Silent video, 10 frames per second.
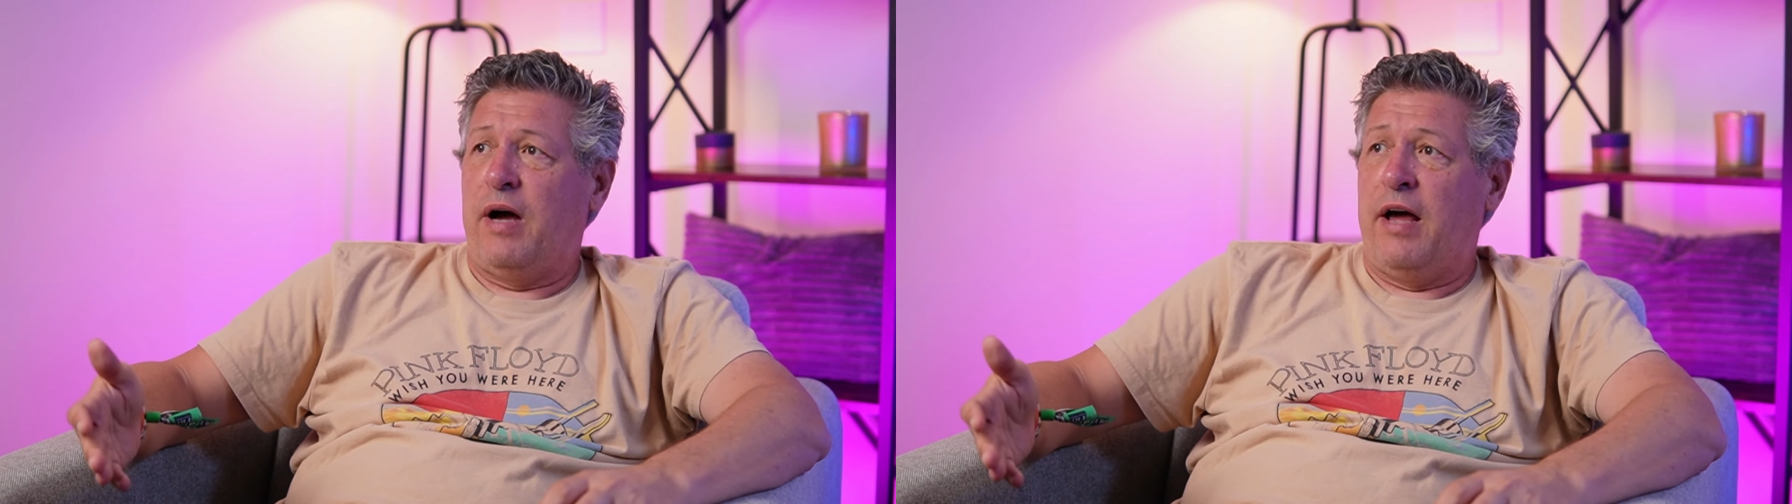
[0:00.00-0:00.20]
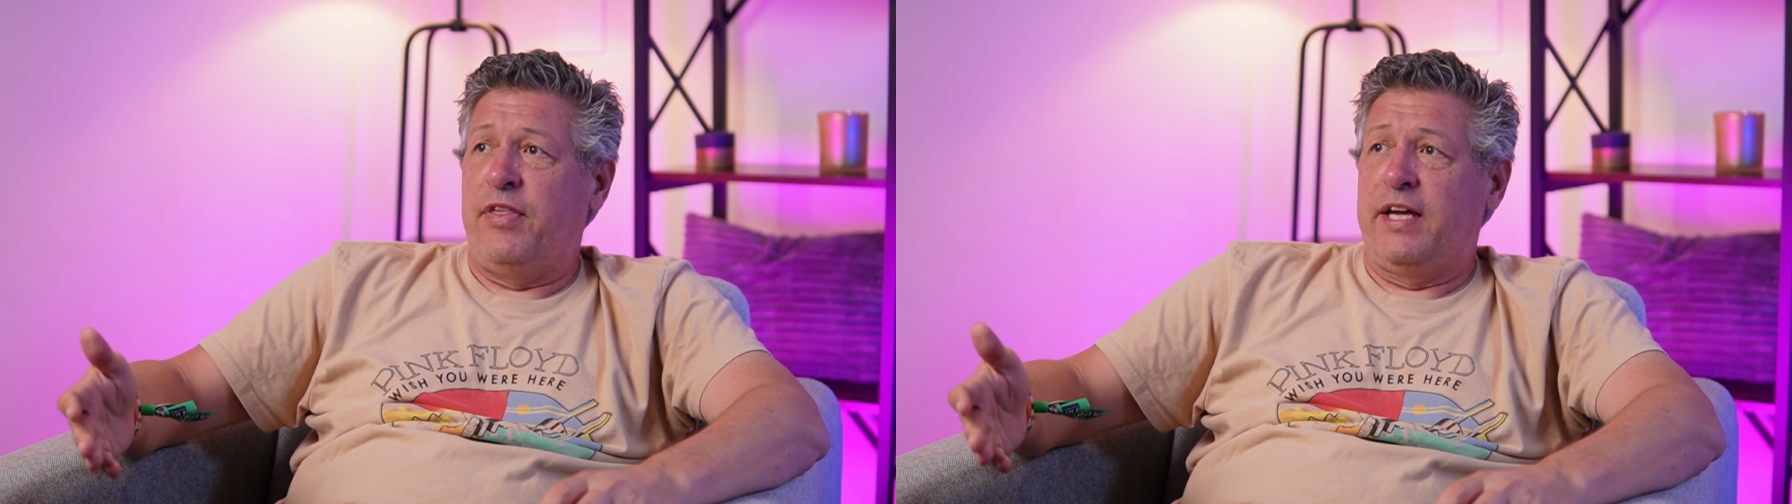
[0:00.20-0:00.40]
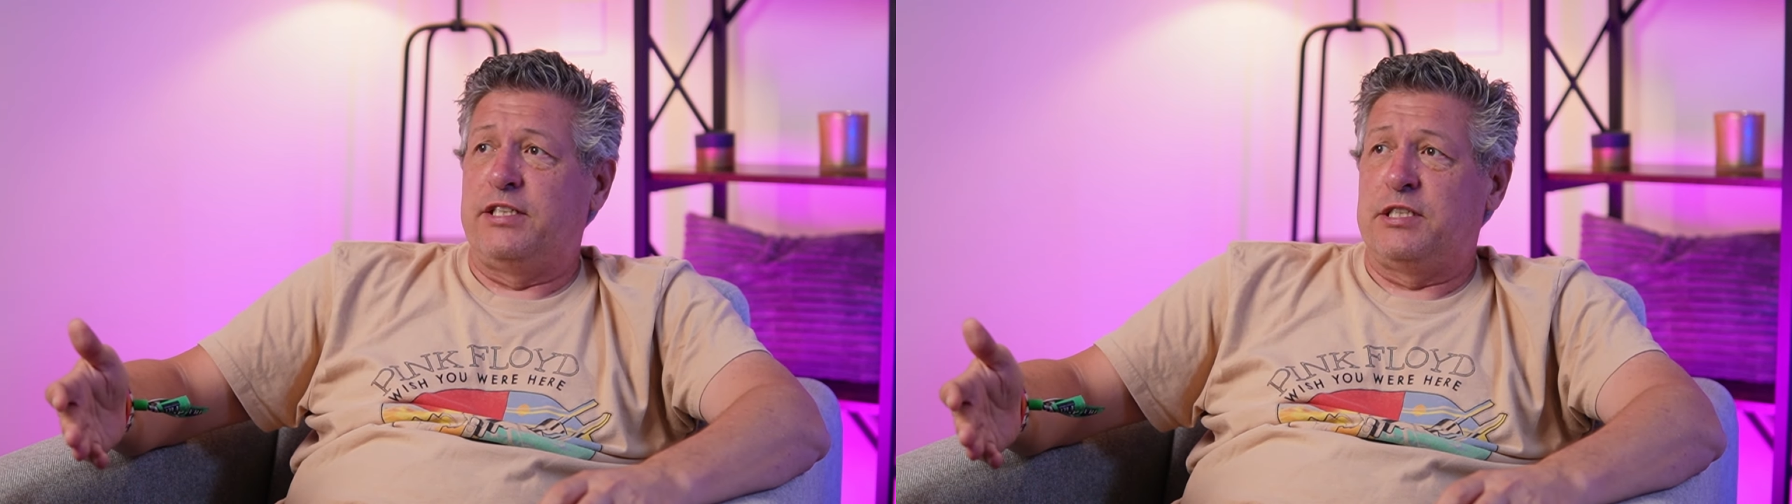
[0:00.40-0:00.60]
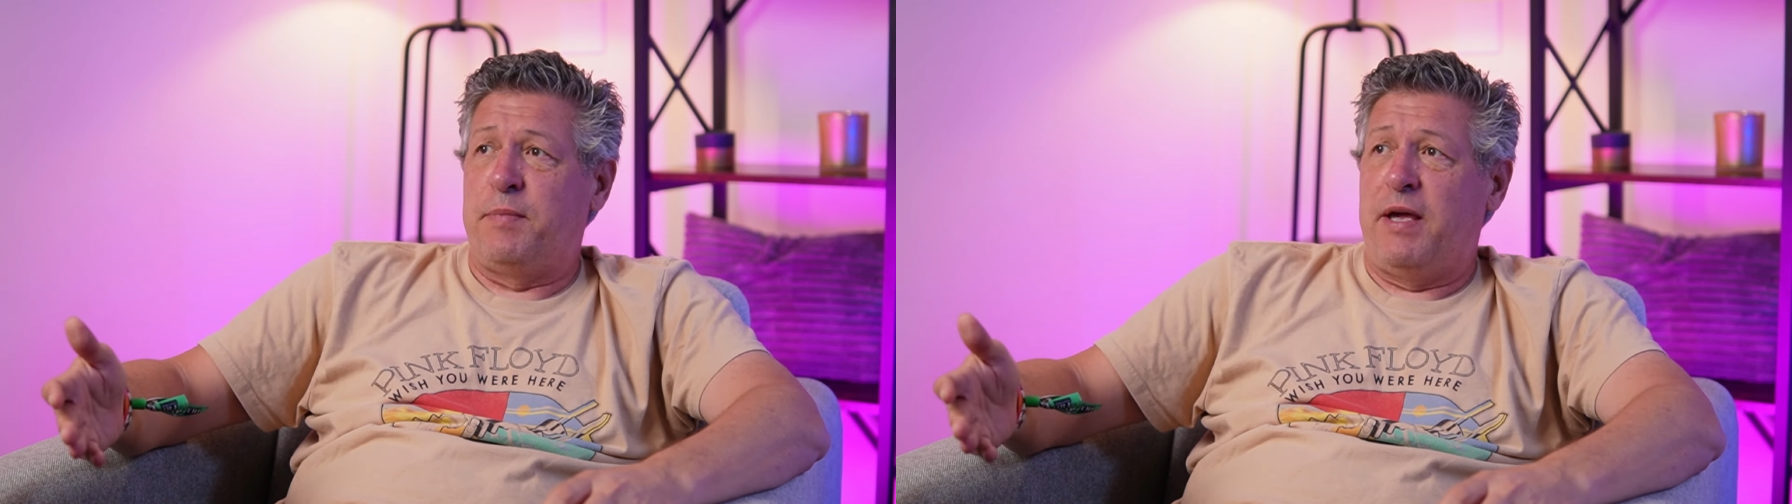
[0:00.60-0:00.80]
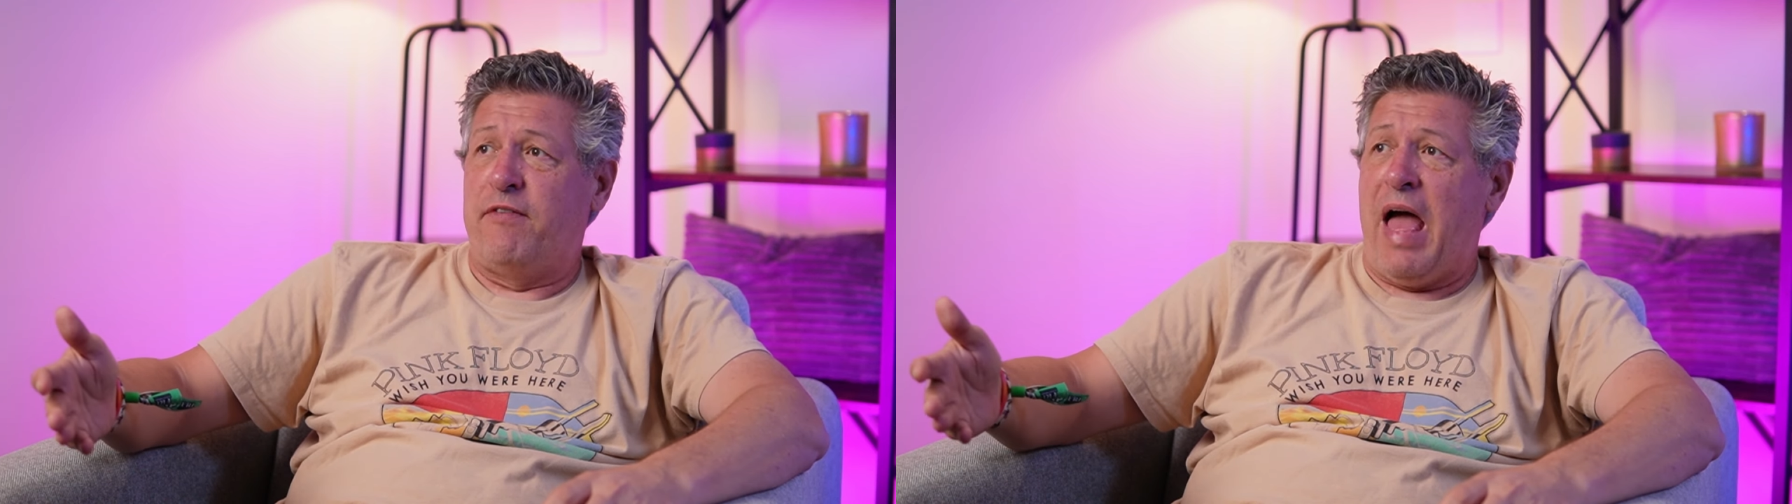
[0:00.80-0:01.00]
I think it just
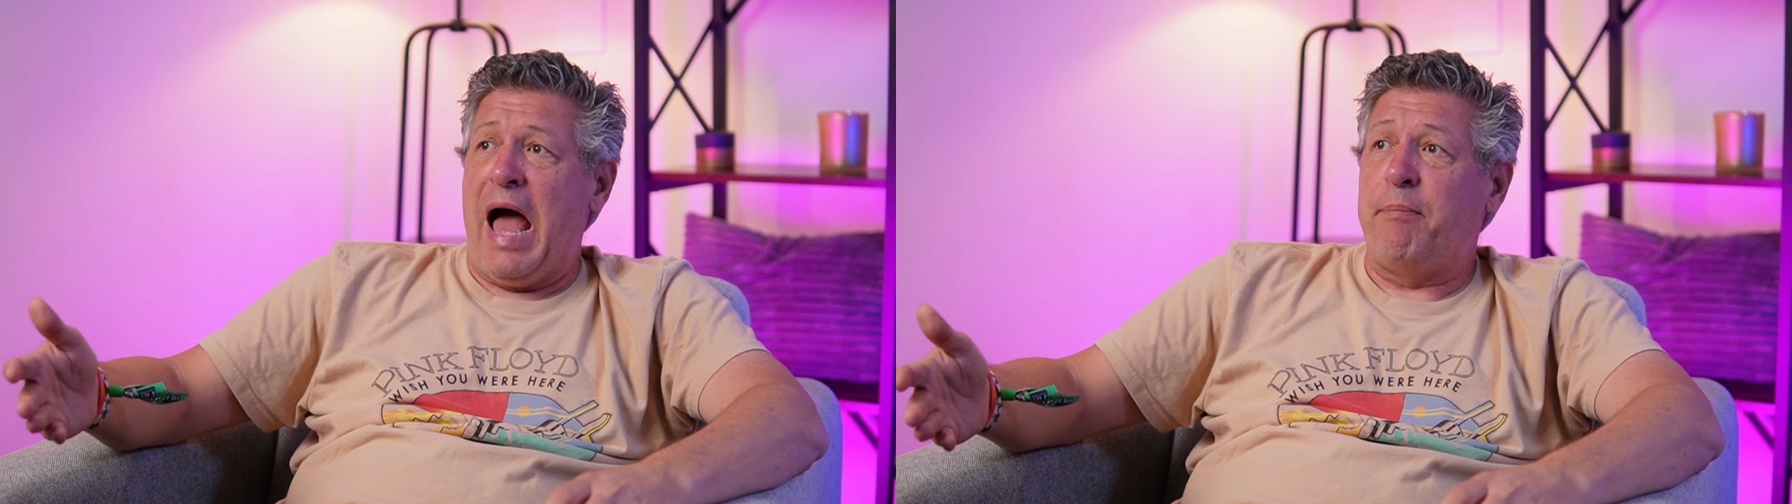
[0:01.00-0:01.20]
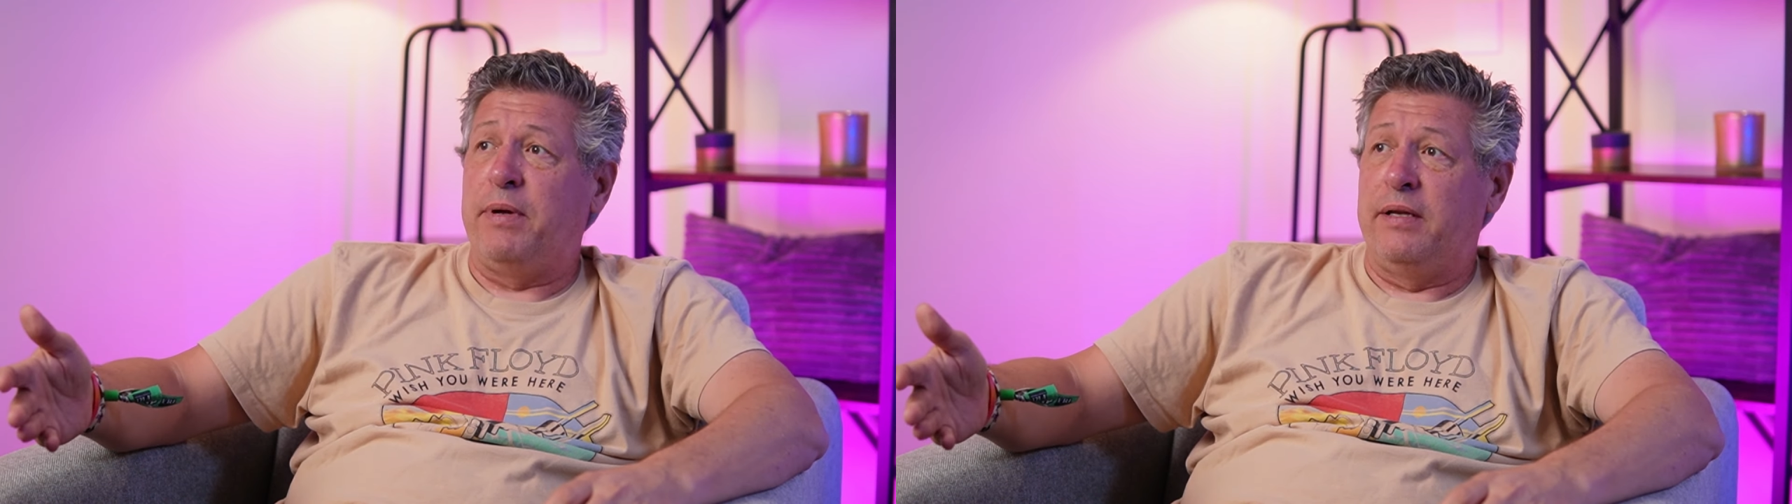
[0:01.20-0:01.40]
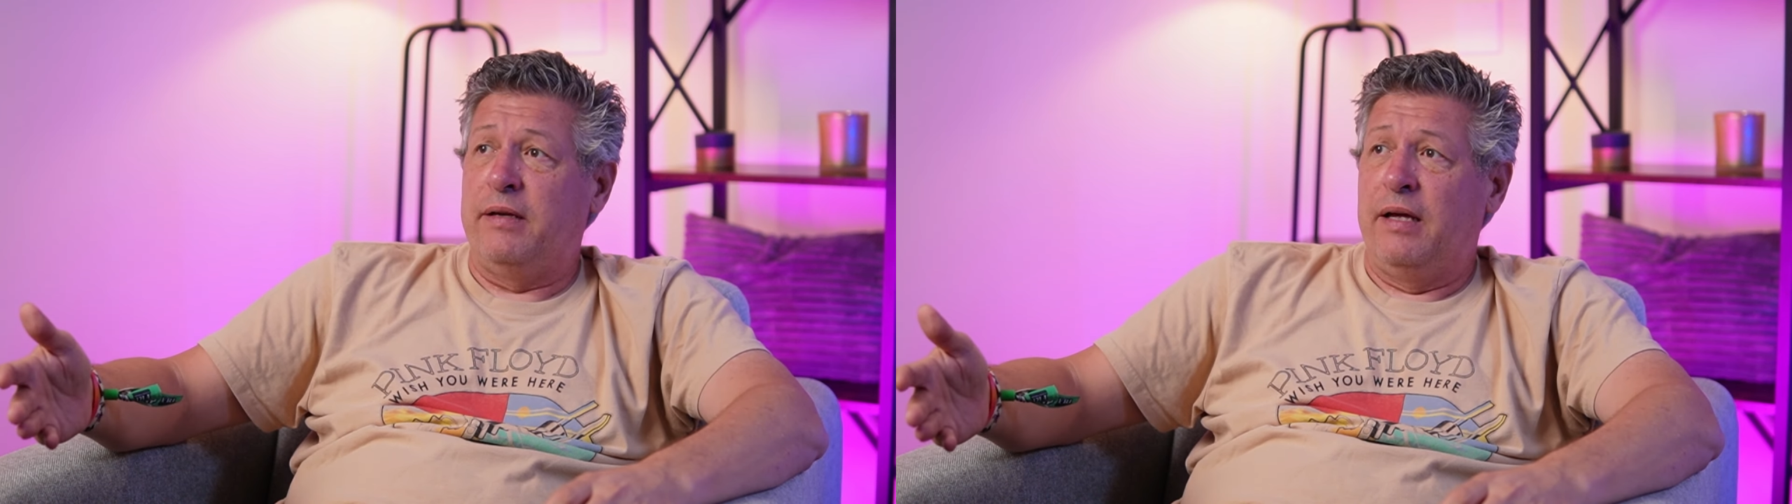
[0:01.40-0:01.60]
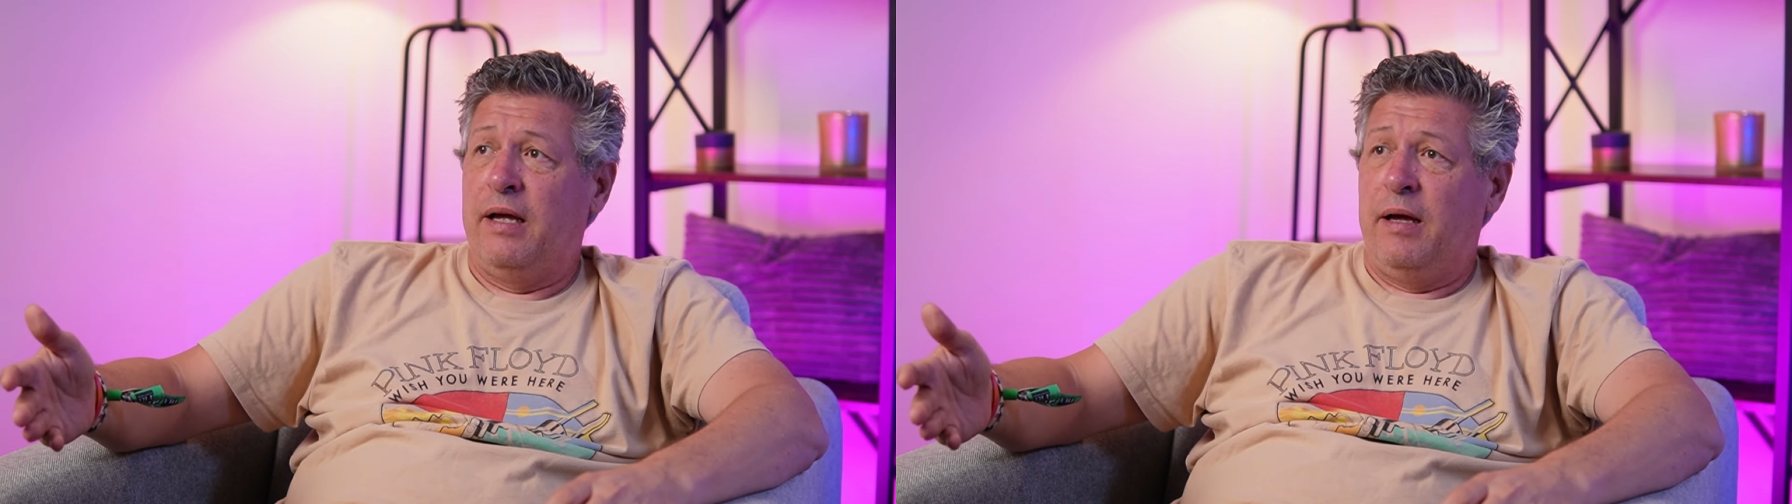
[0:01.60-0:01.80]
may have happened.